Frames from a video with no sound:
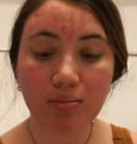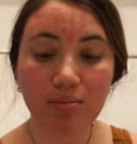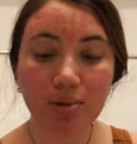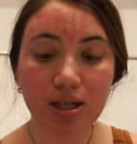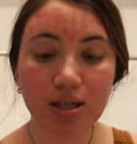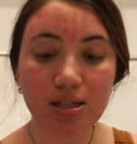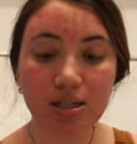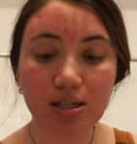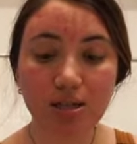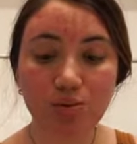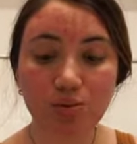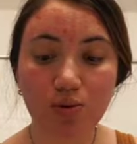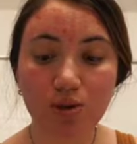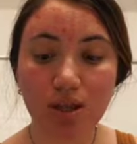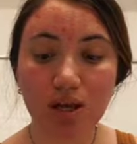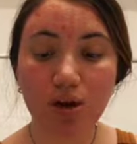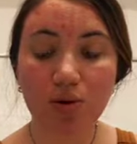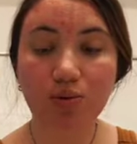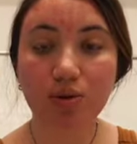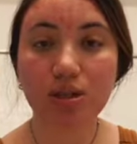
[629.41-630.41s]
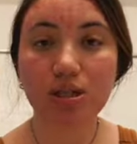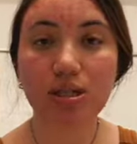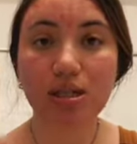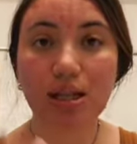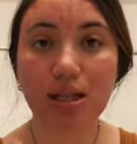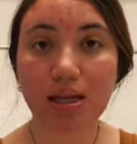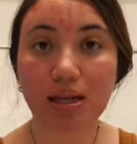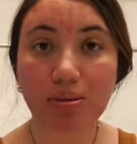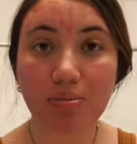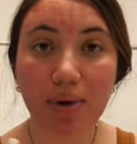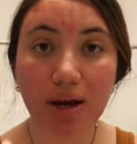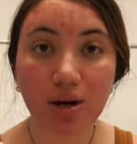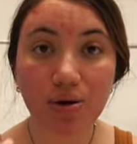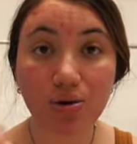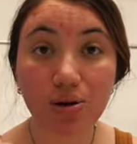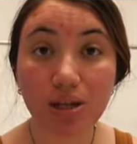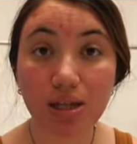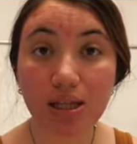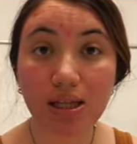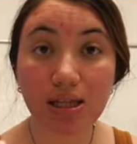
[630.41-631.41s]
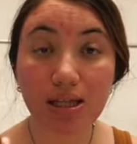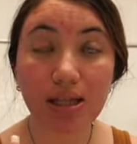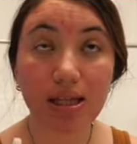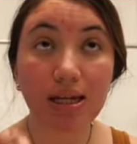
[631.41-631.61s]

places where they only did like the microneedling.